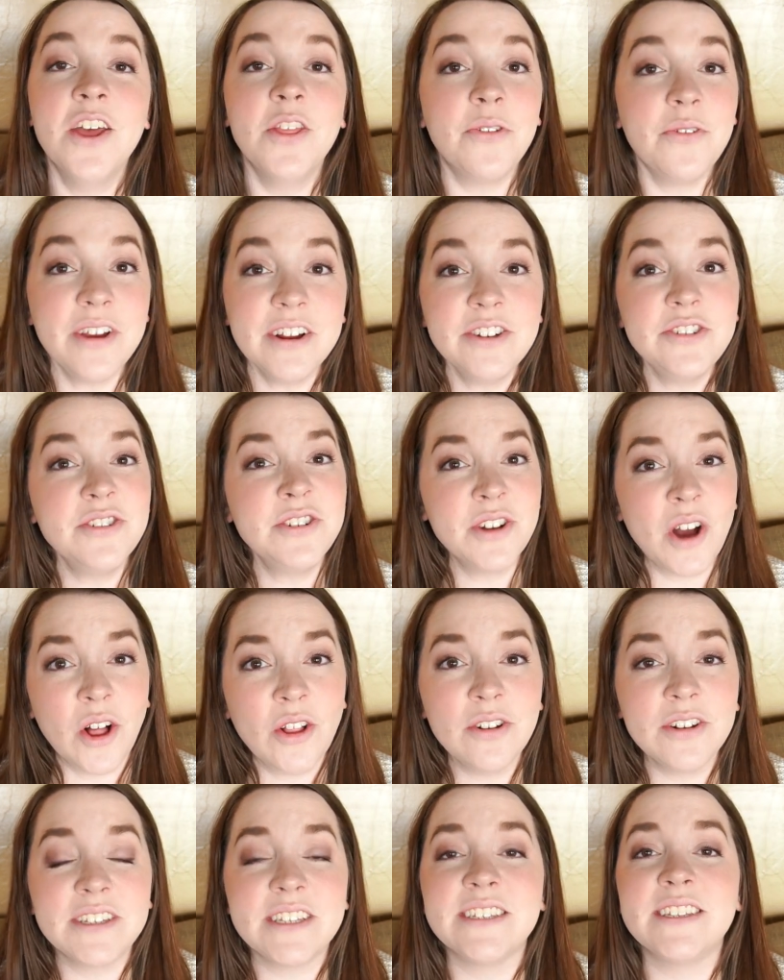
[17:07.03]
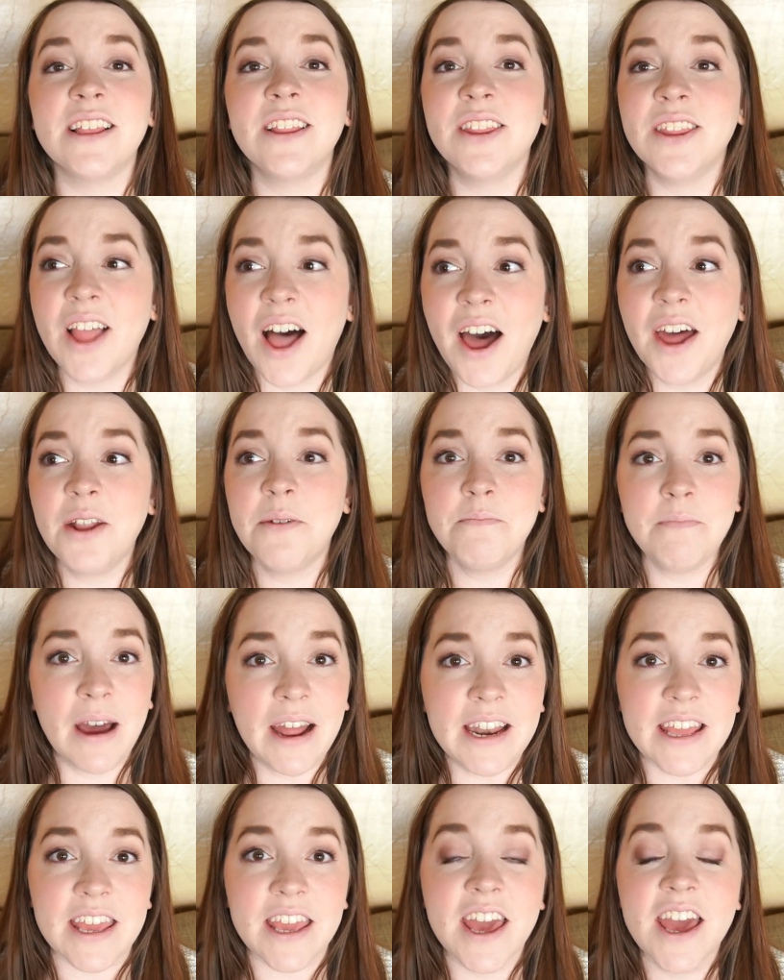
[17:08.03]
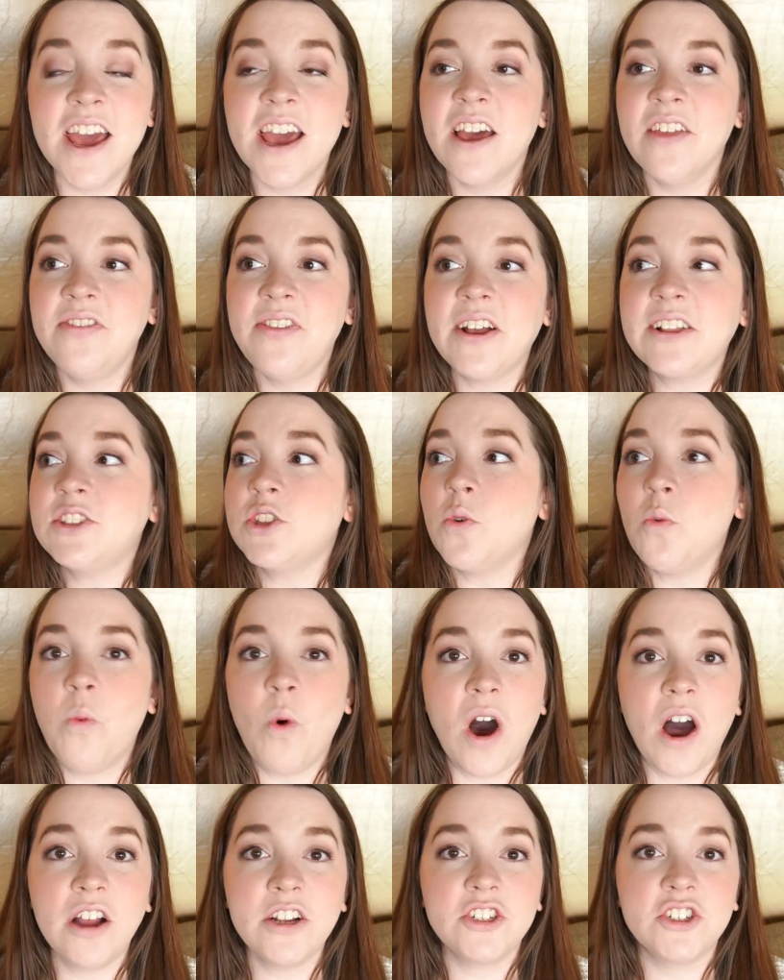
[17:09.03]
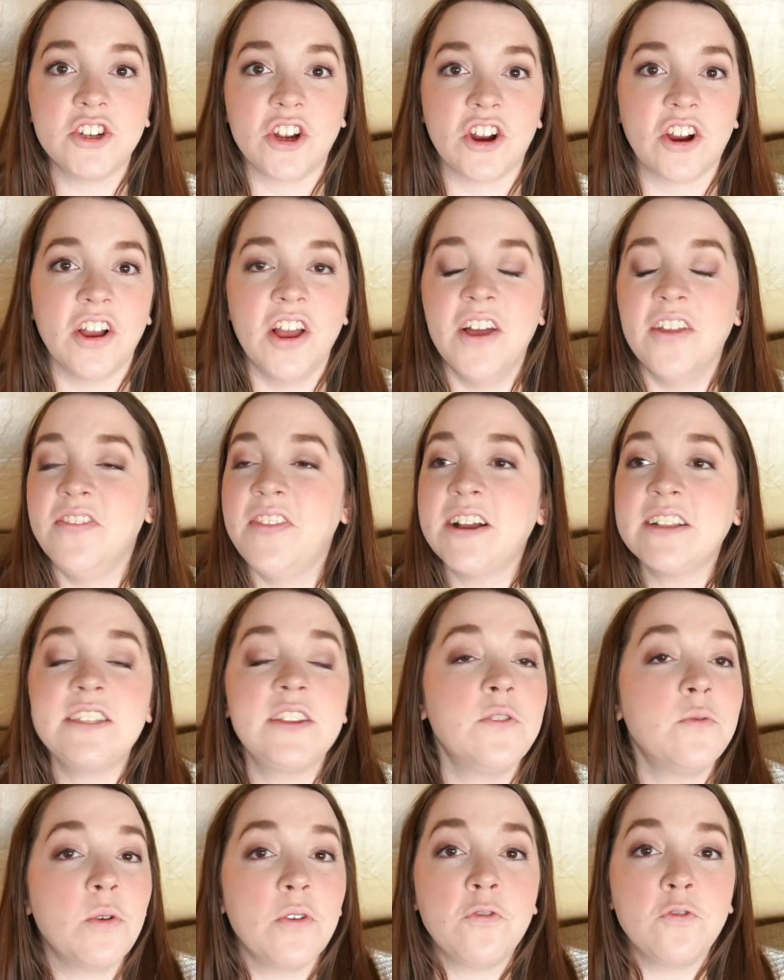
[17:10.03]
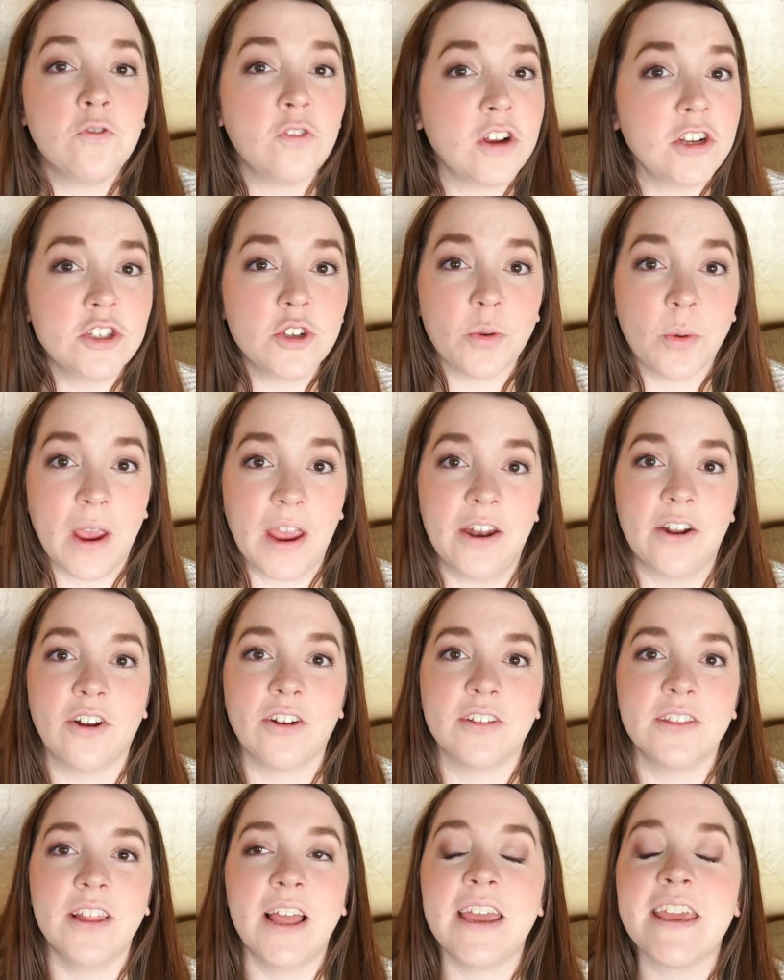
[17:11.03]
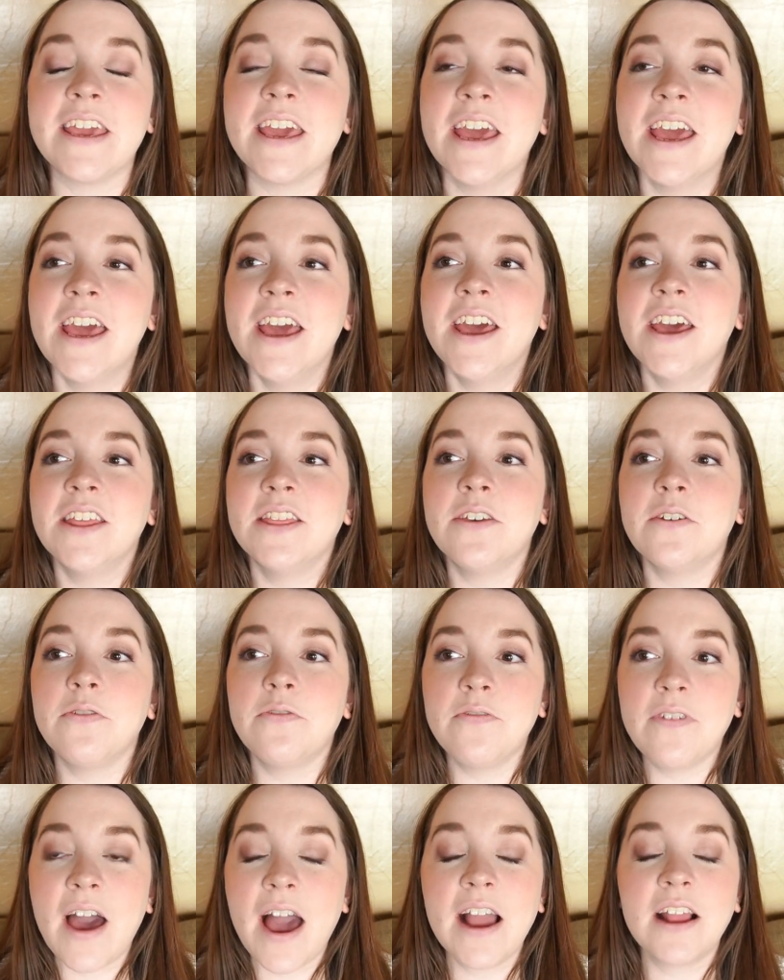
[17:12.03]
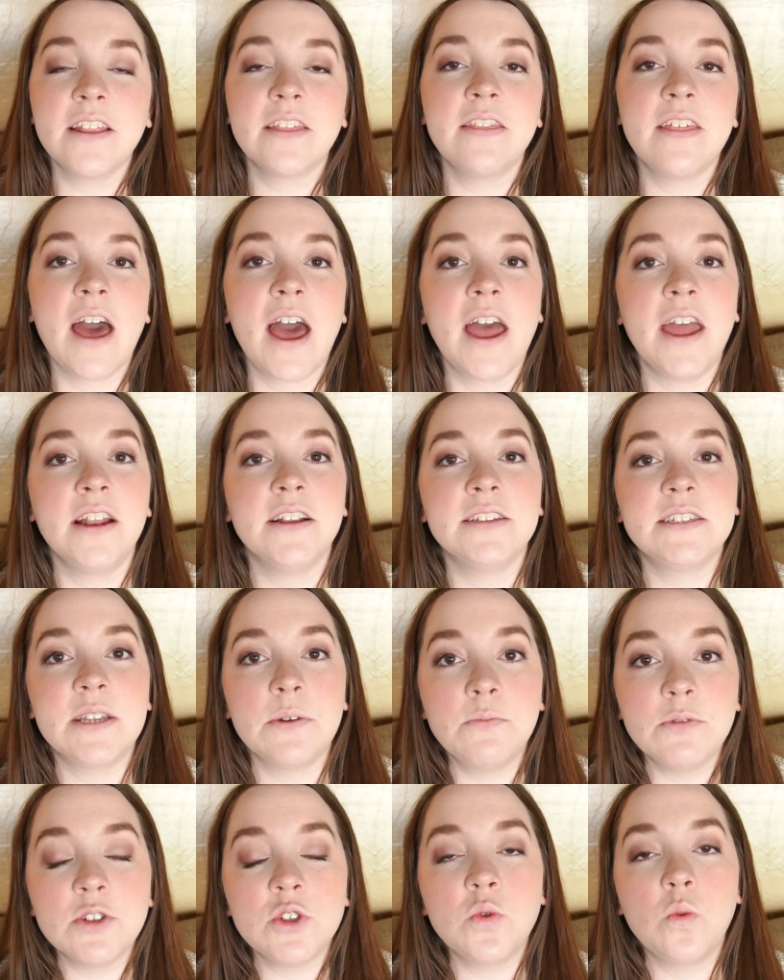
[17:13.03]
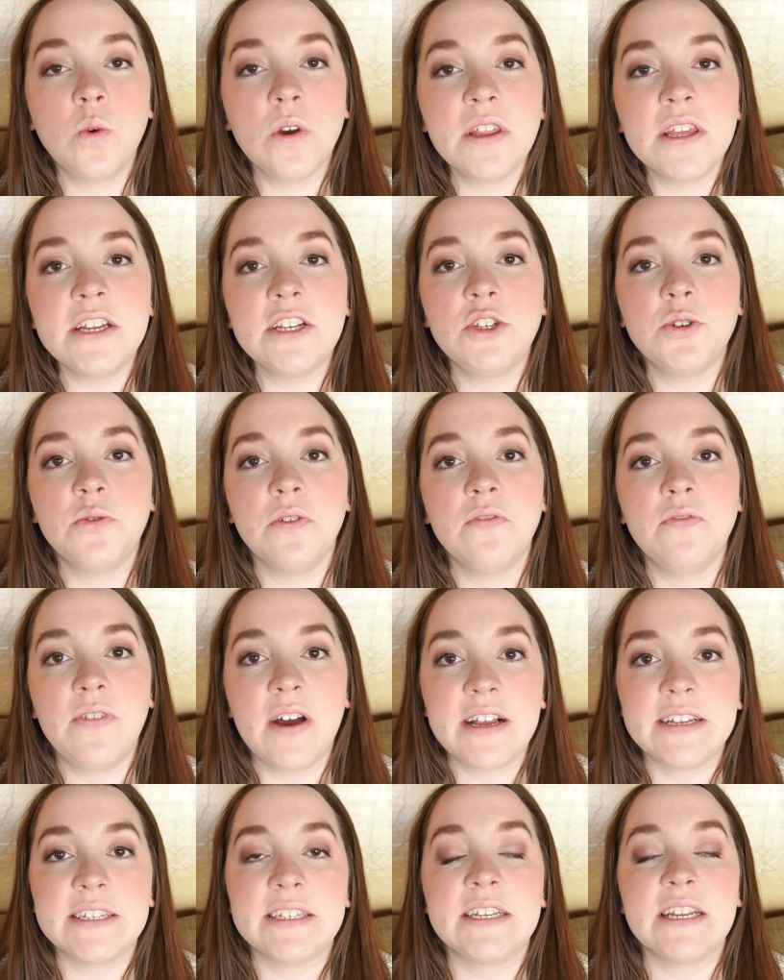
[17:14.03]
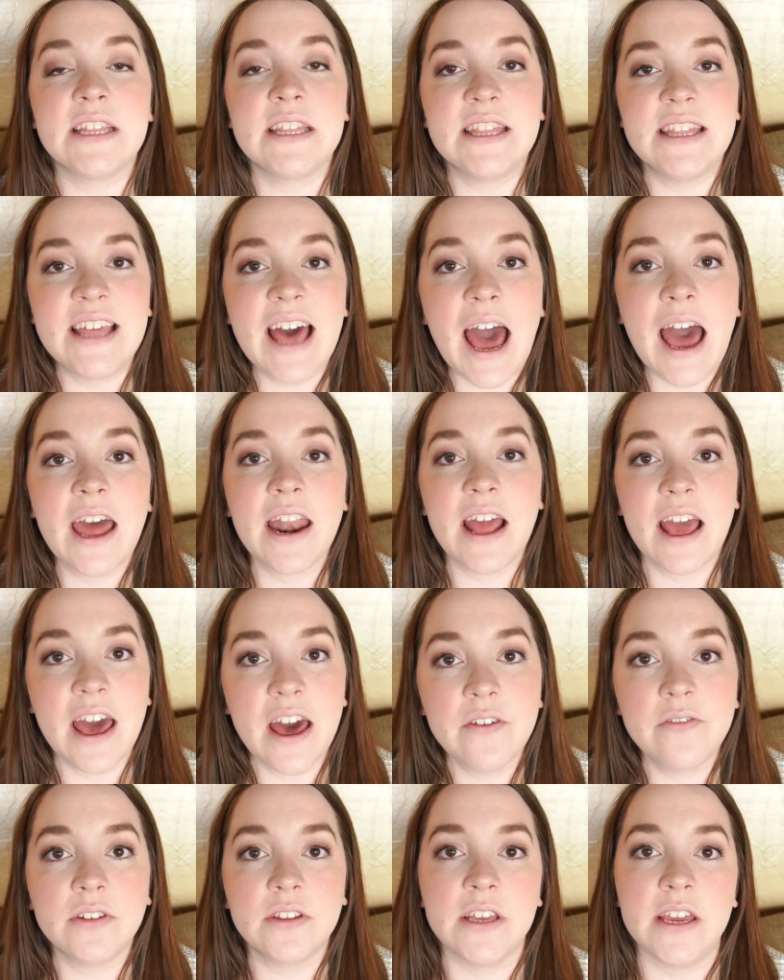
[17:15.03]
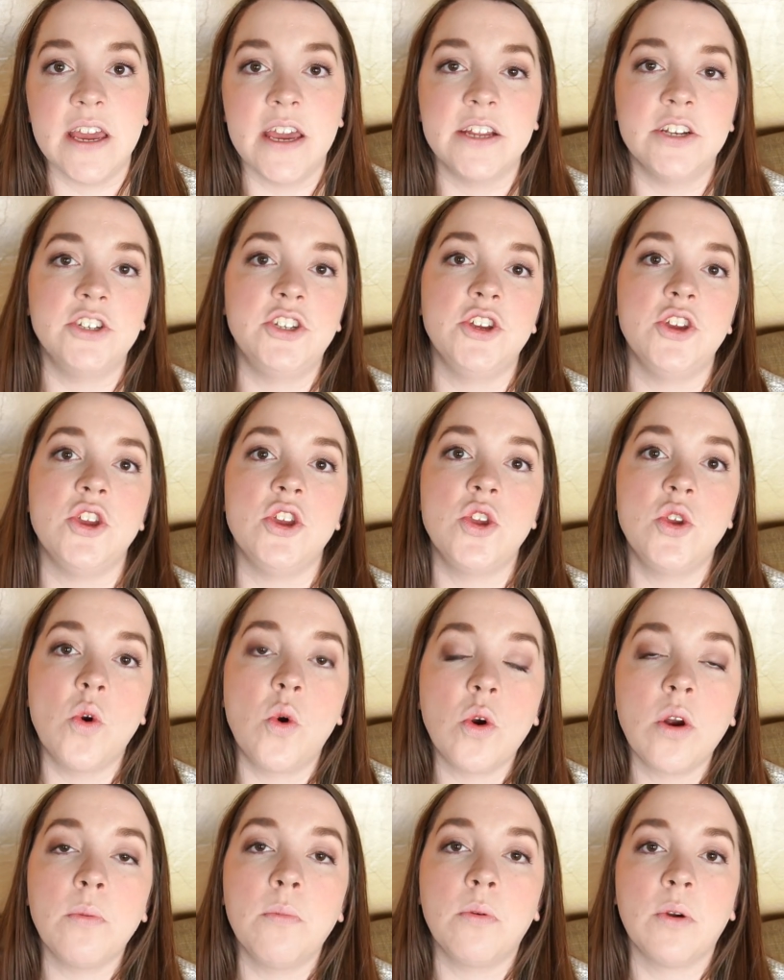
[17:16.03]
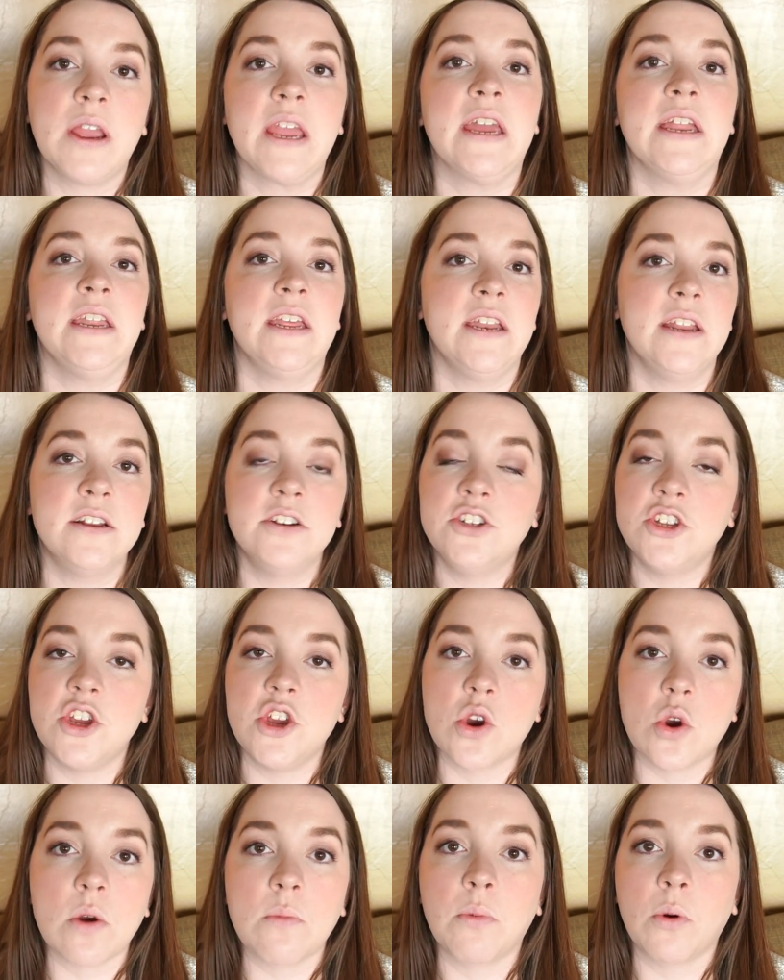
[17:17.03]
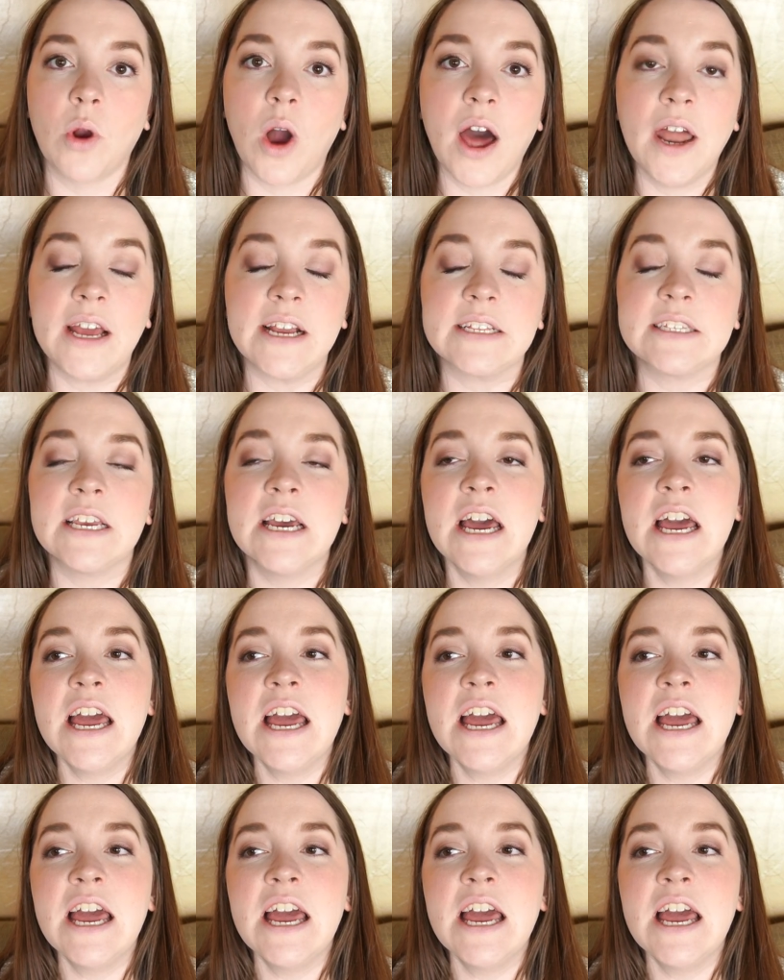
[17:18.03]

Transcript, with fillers: $300 is a lot of money. That's a washer. That's a refrigerator. Like, the fact that someone's willing to invest that heavily into your brand and into your product,